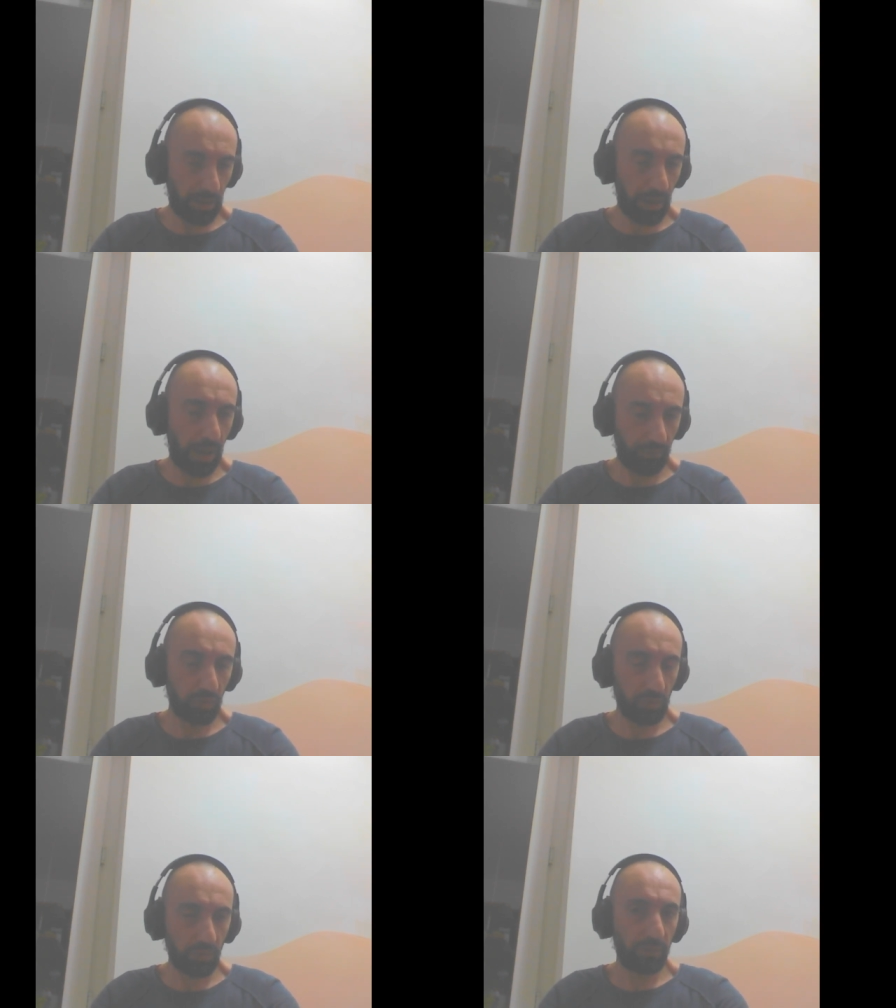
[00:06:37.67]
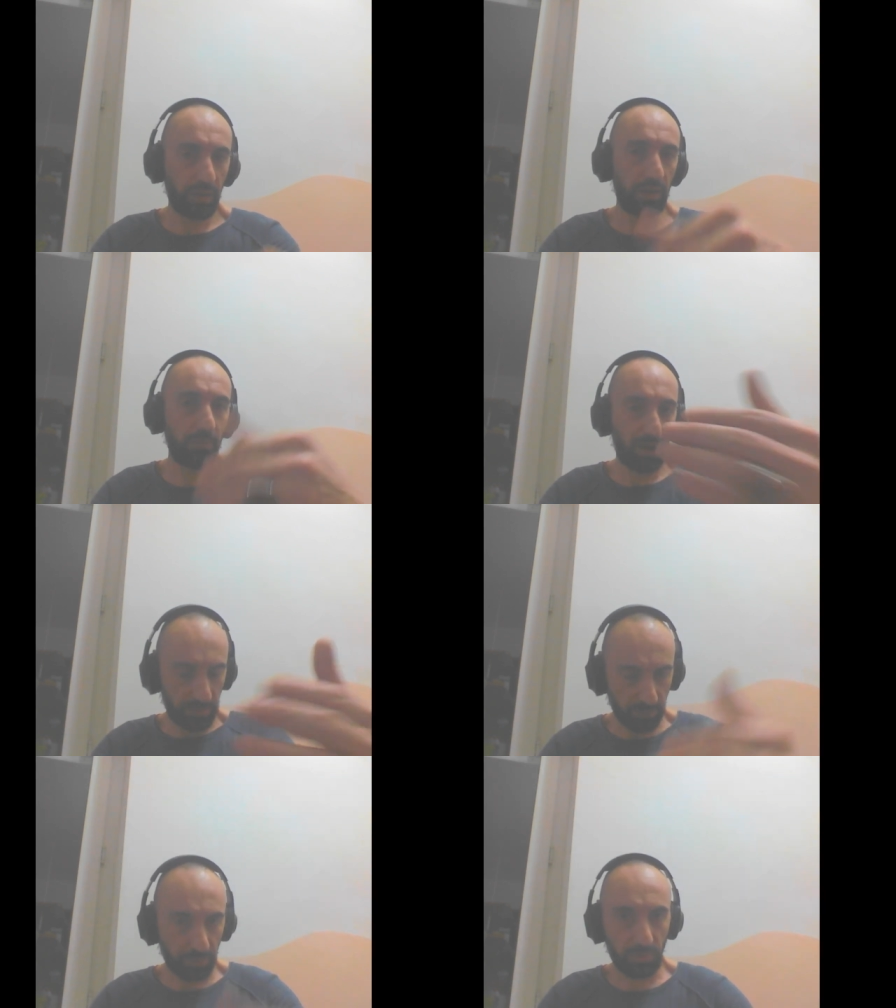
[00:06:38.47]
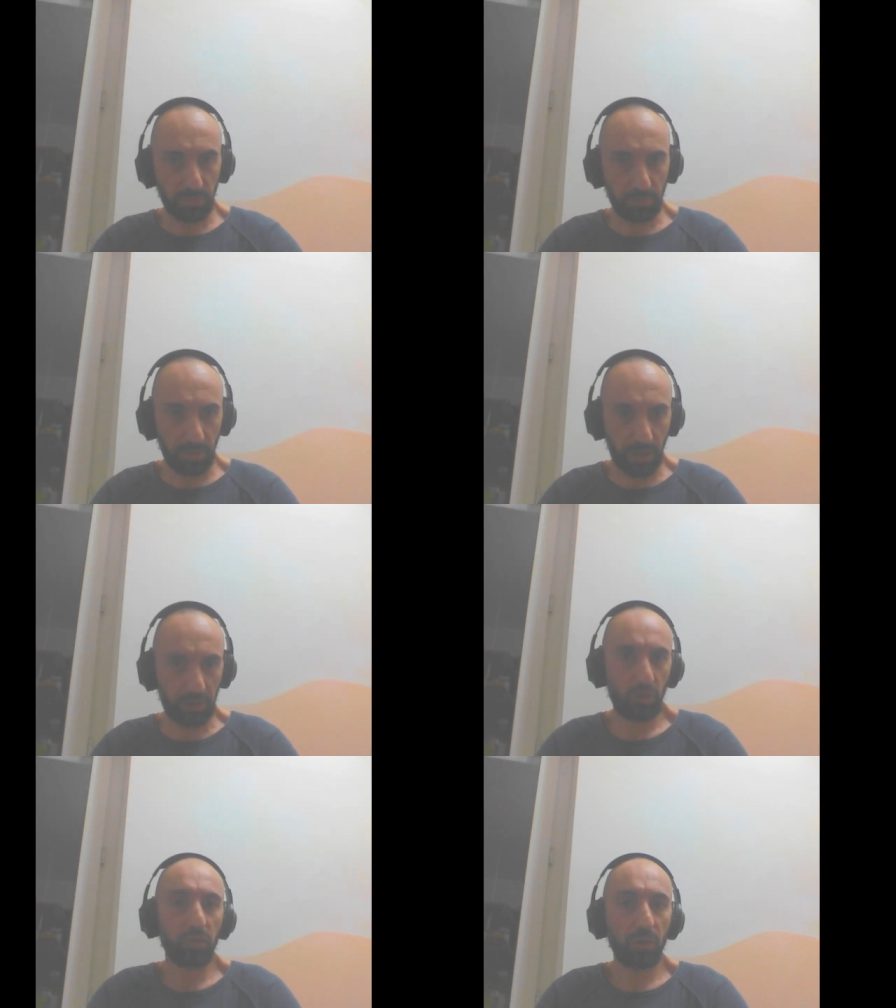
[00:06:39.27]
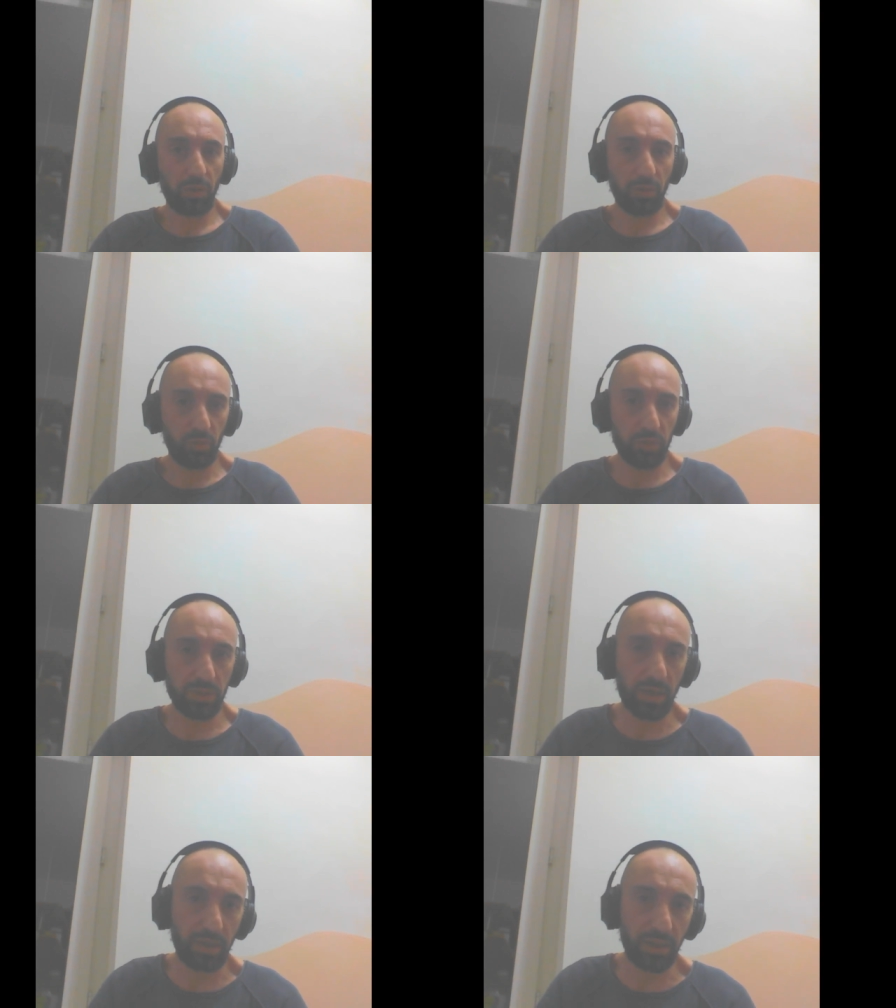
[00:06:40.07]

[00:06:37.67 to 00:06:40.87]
have to solve the bugs problem and not all users are